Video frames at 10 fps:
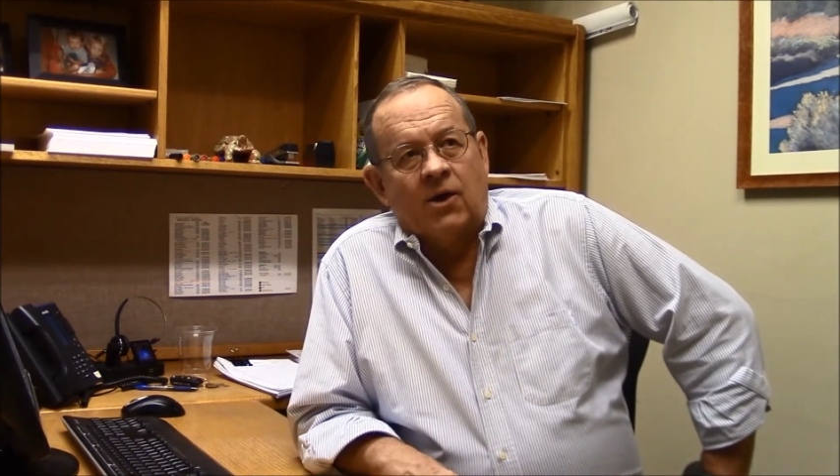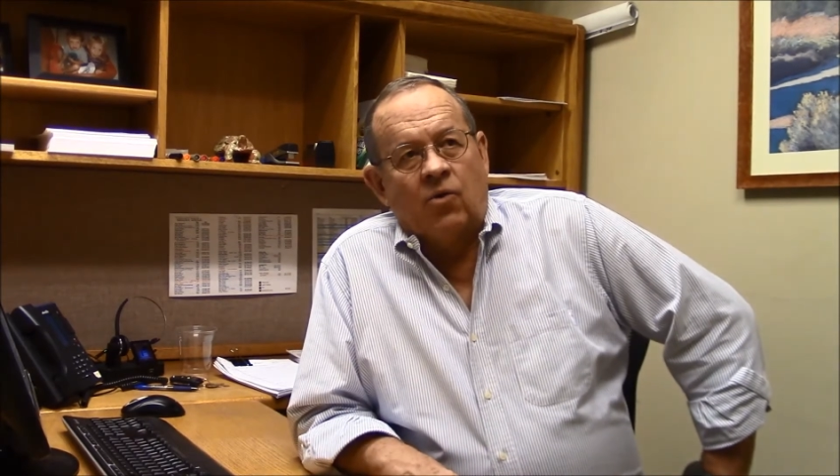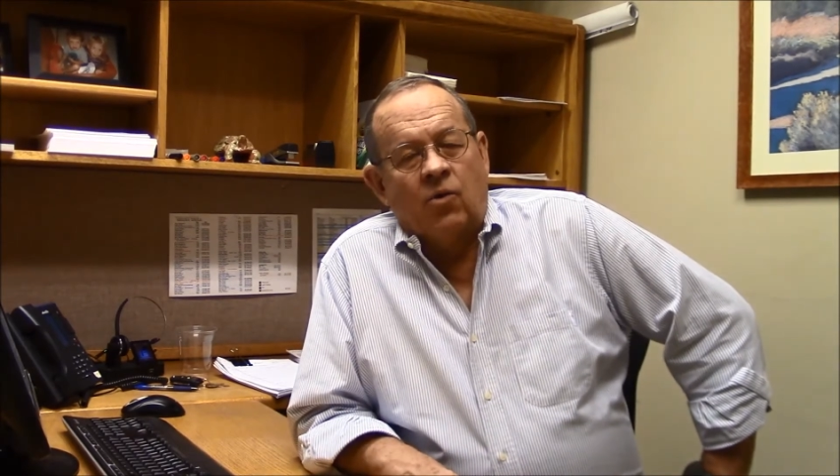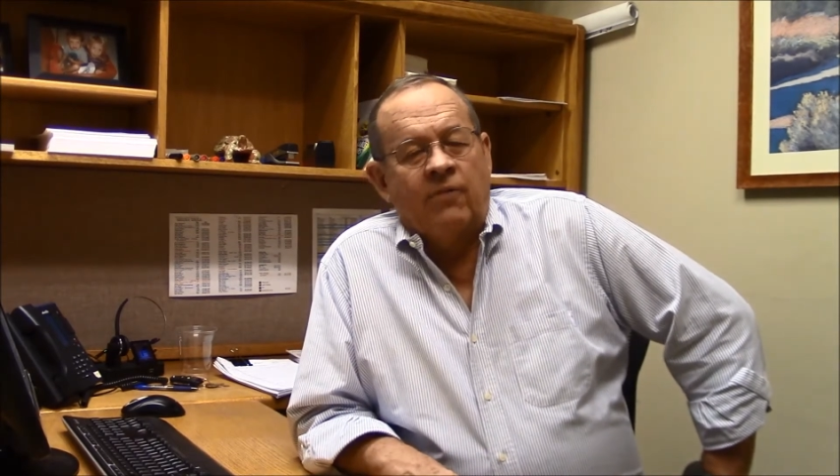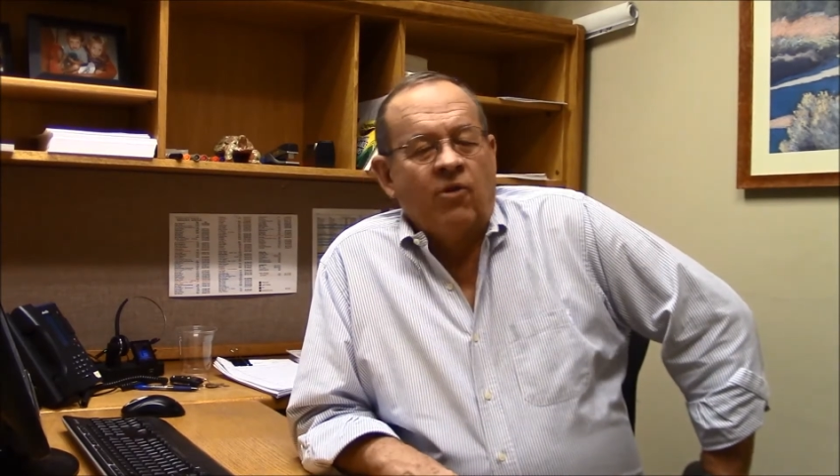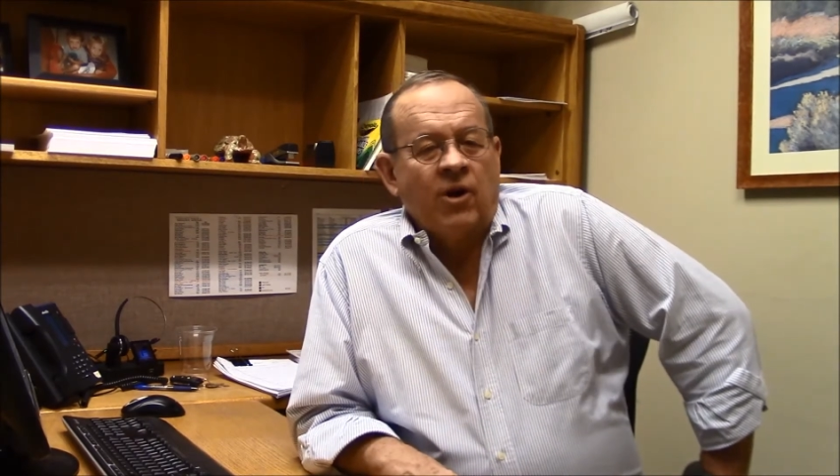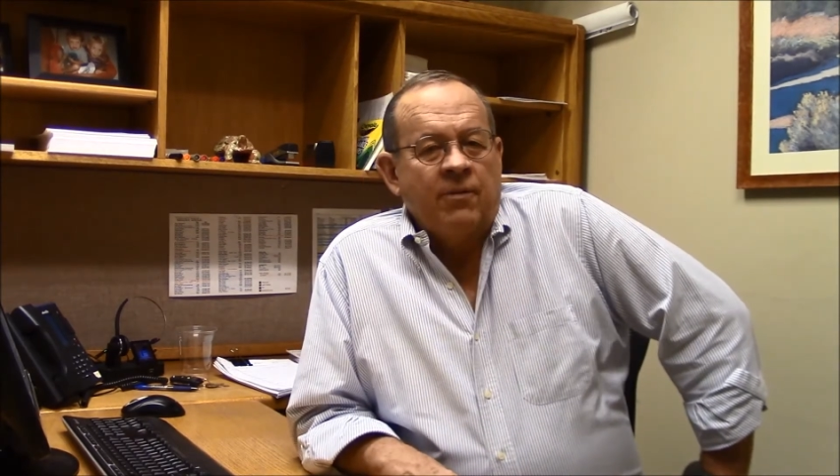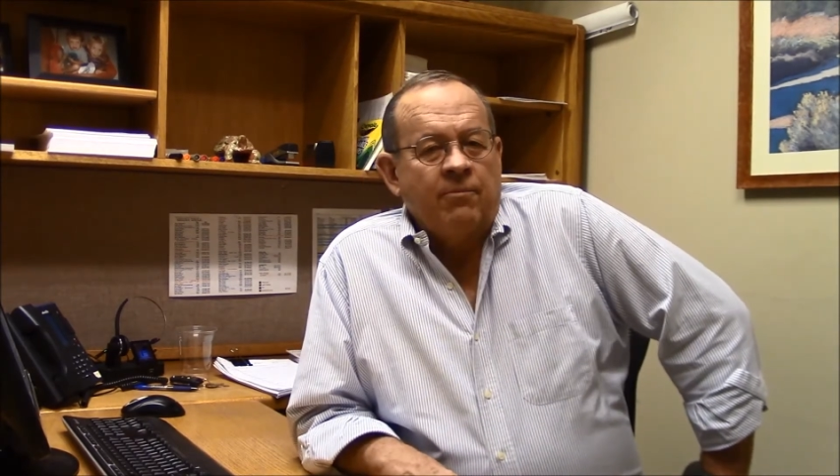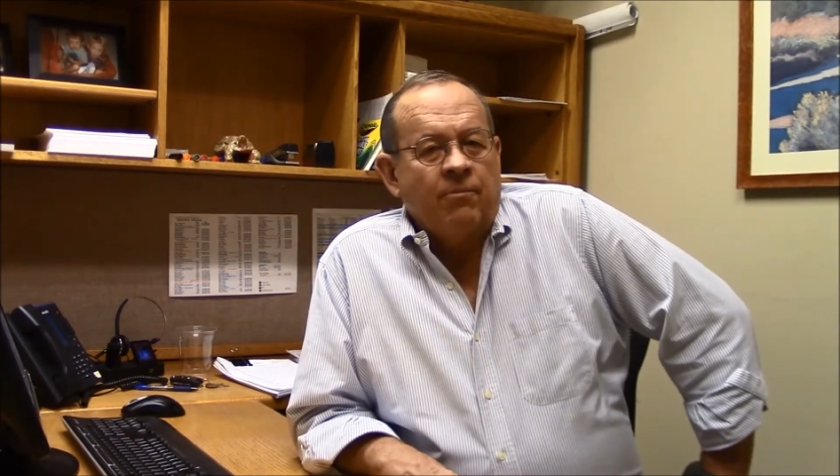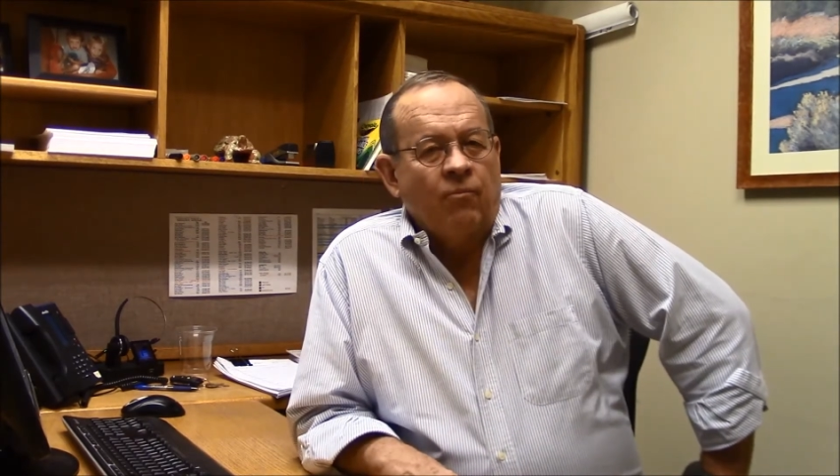we've
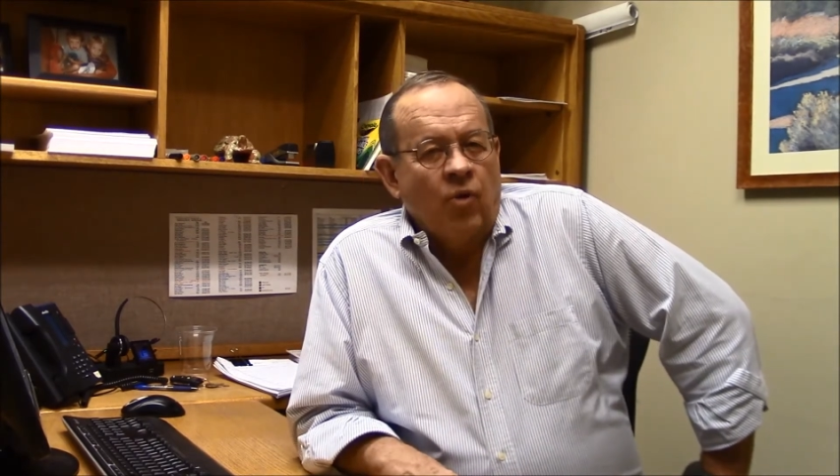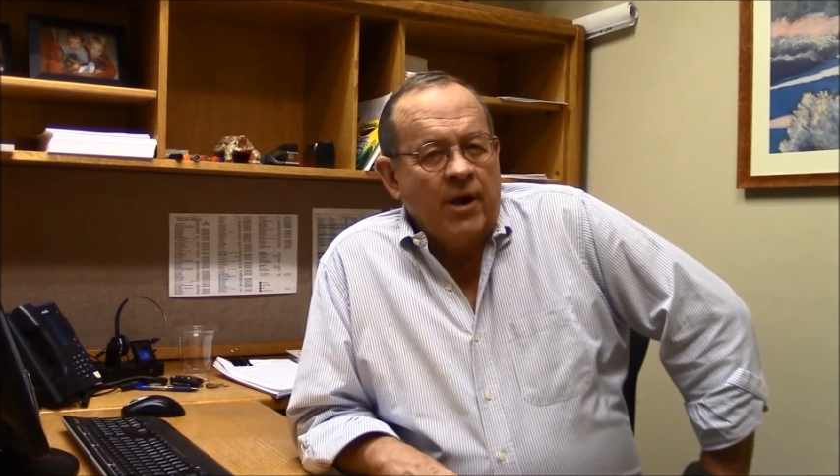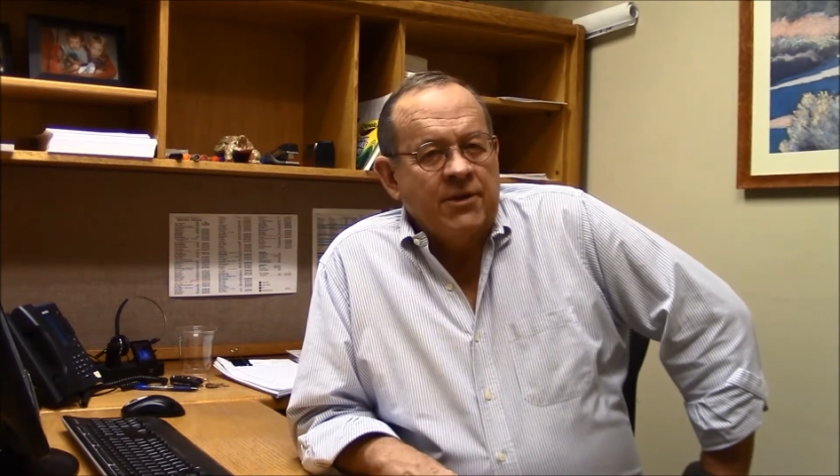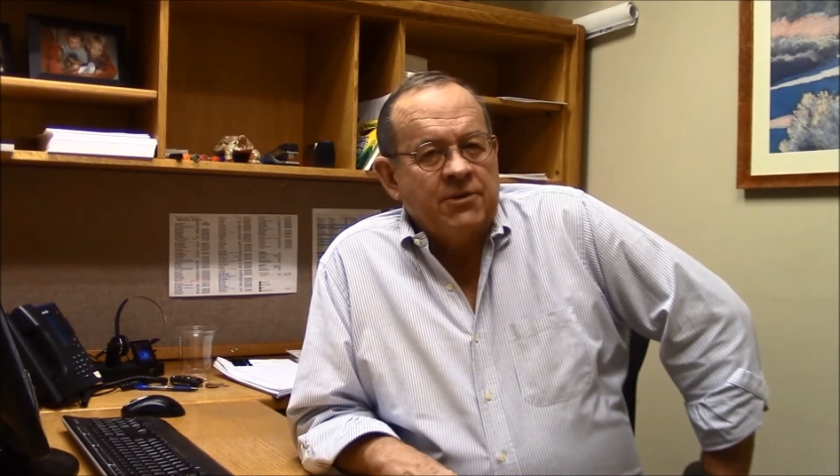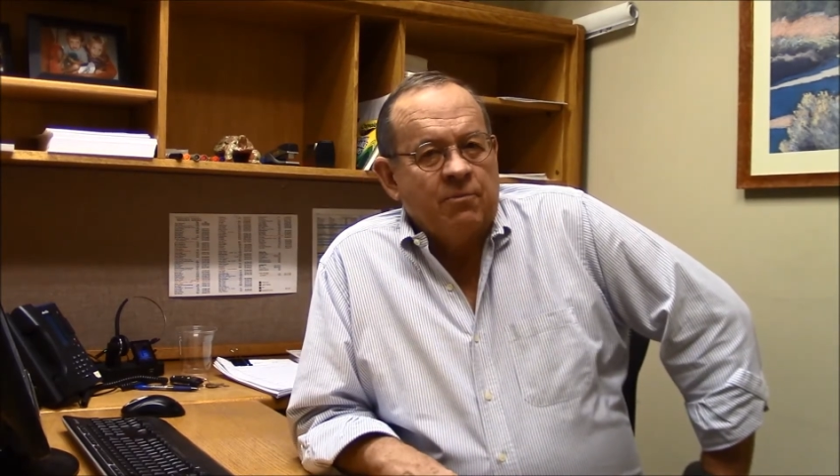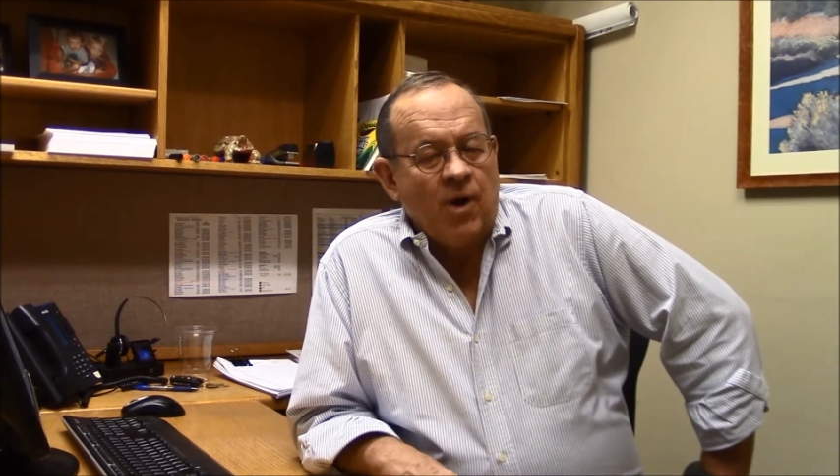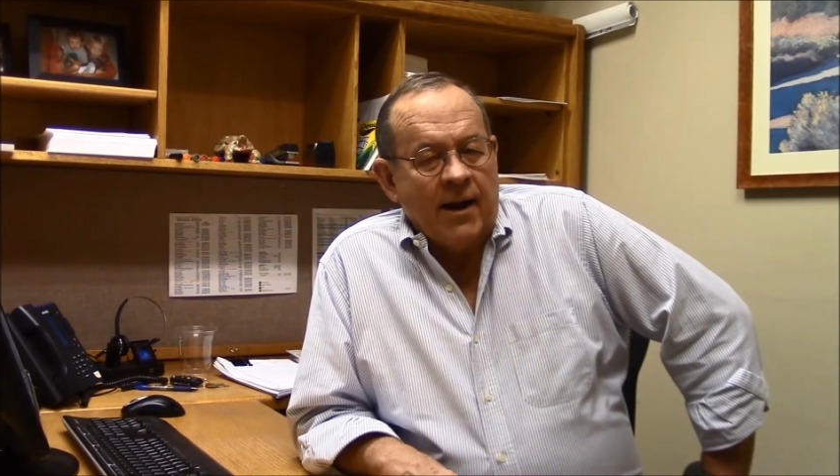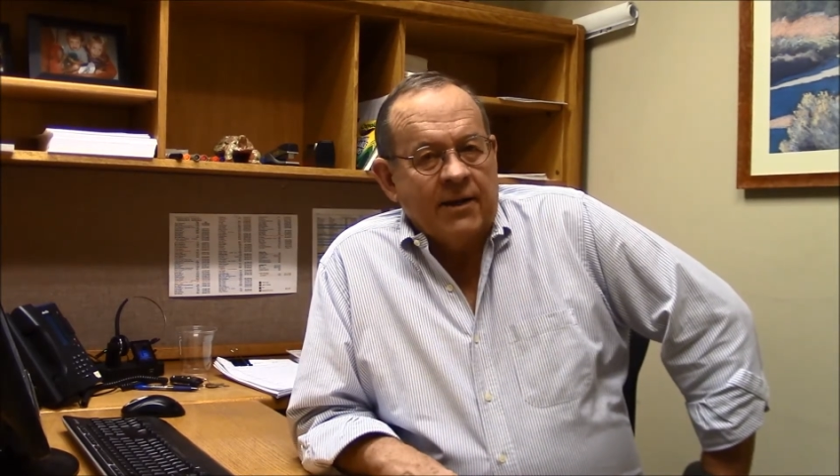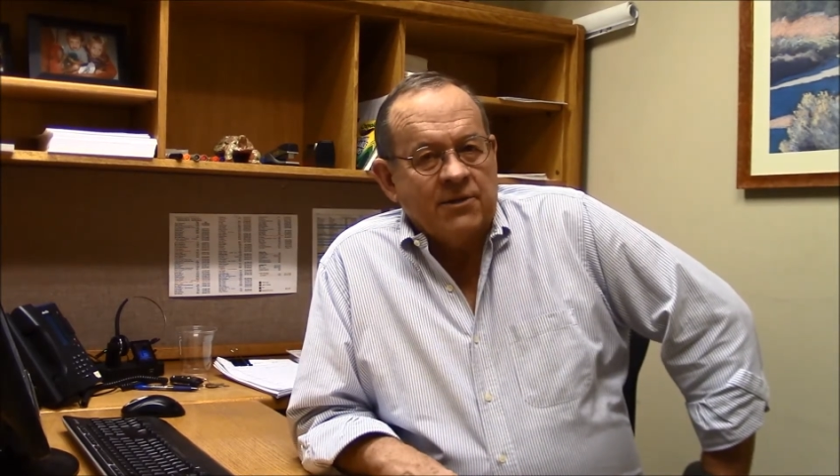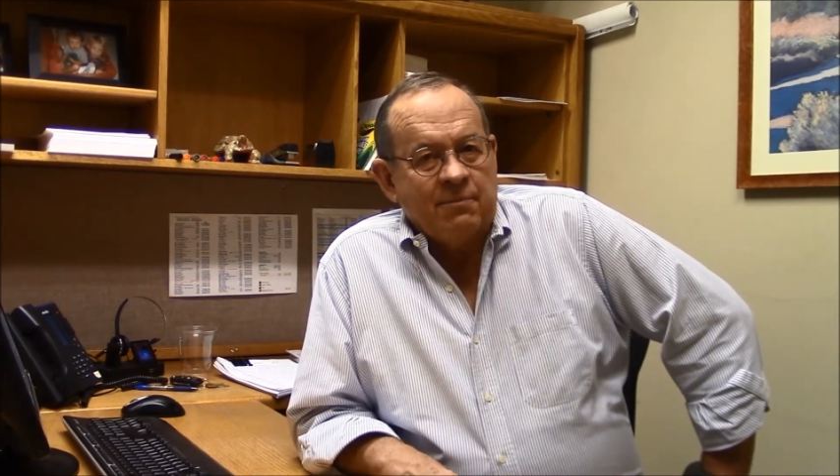already raised
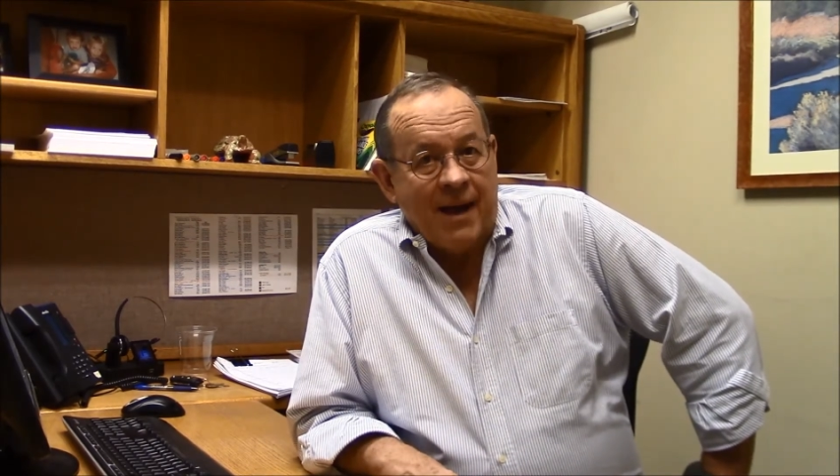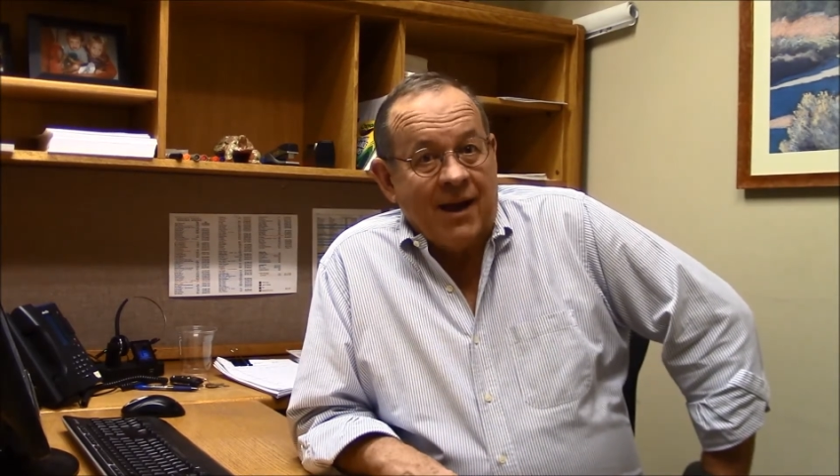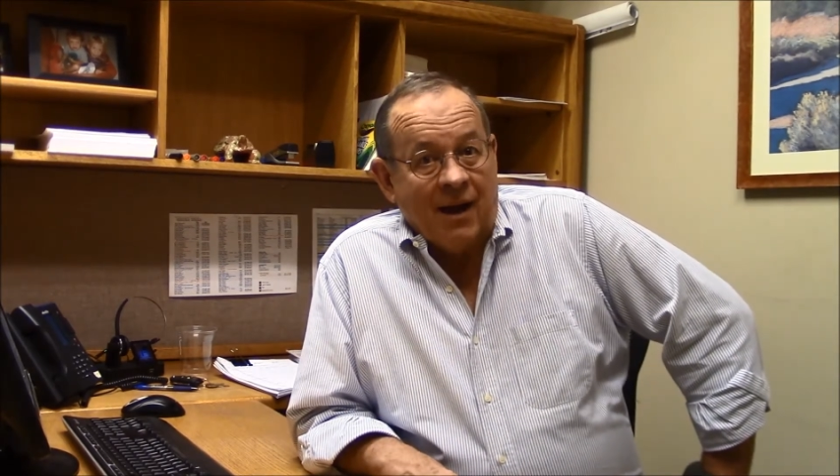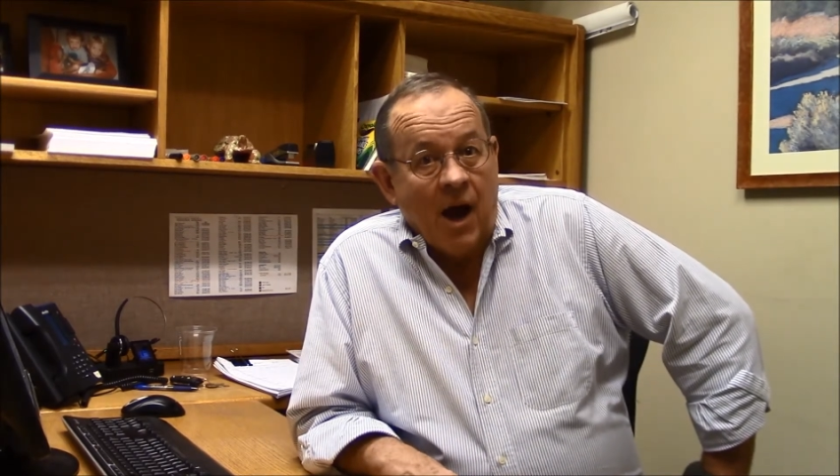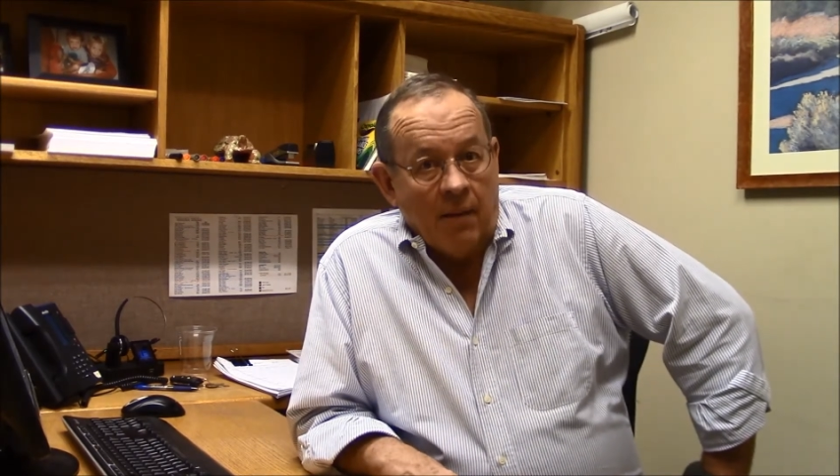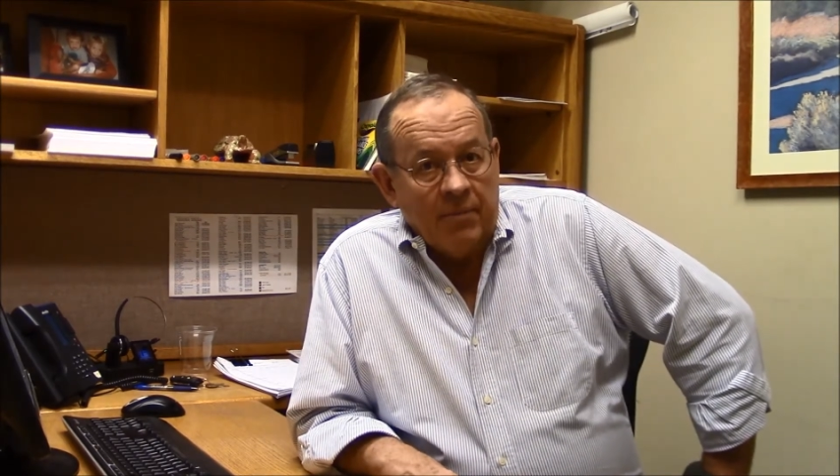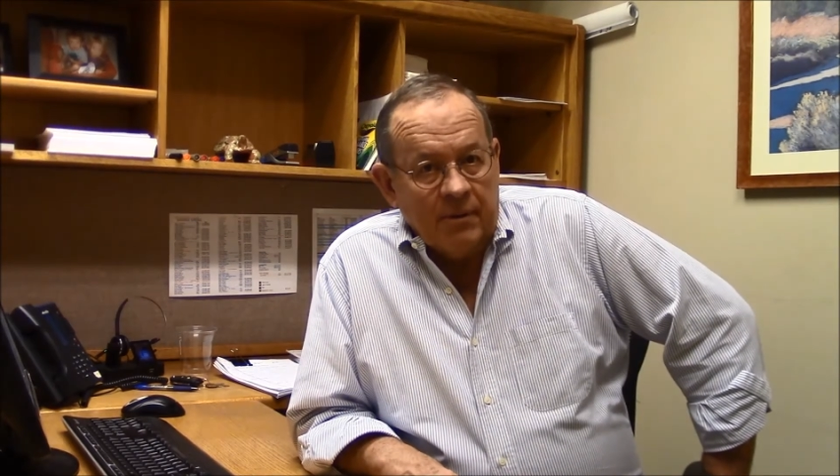brackets back up.